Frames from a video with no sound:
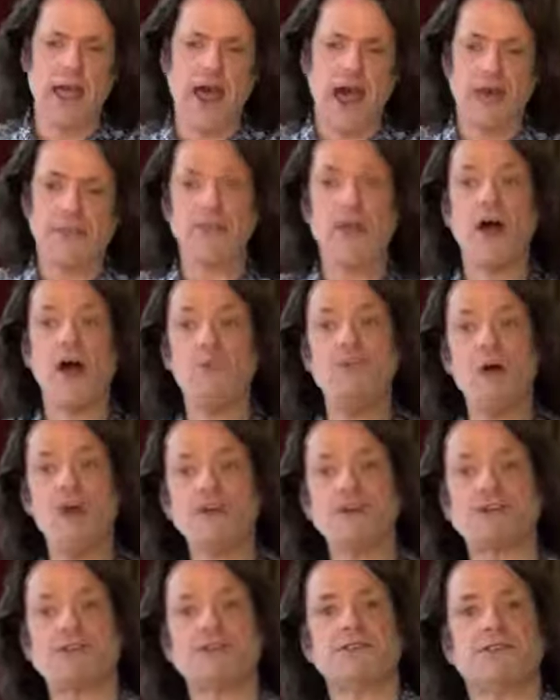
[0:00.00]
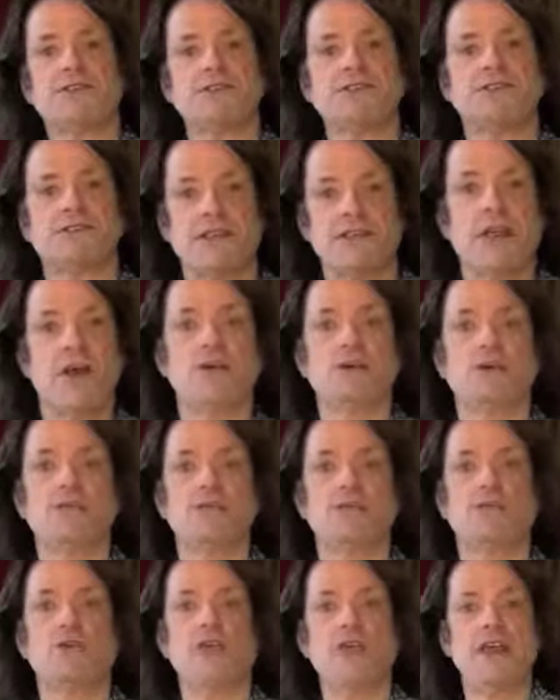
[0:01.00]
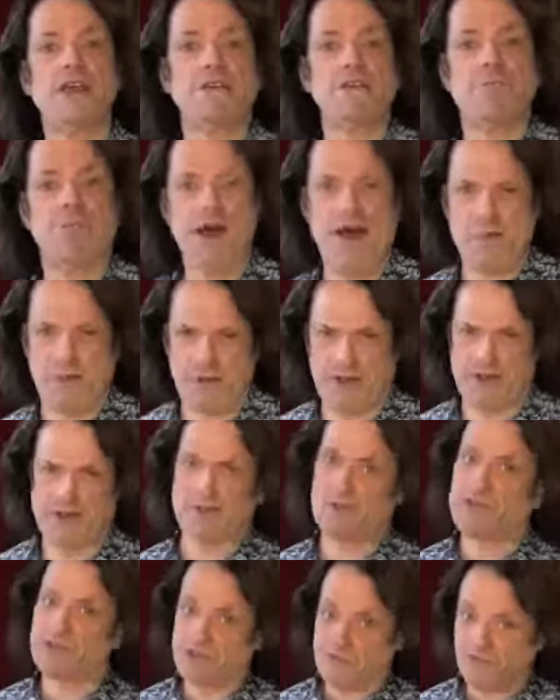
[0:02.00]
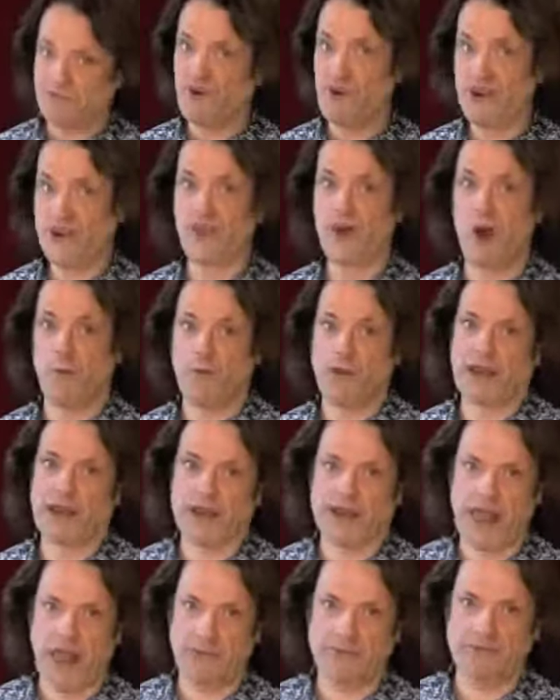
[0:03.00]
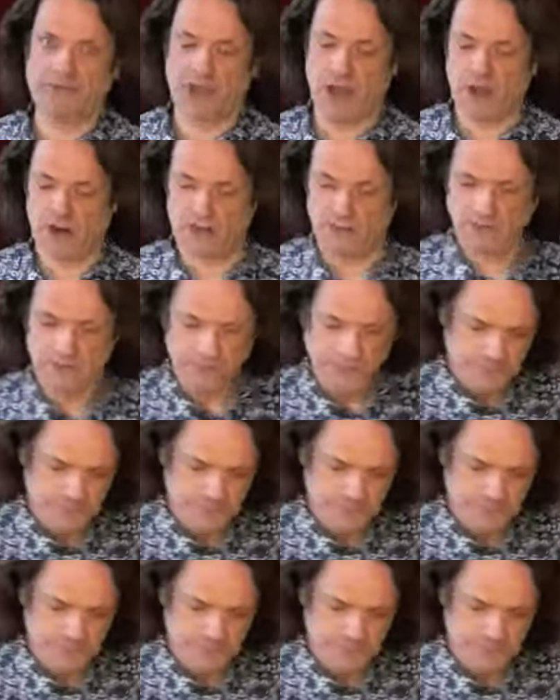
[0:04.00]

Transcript: and the herbaceousness is a note of green peppers, which is really common in Cab Sauv.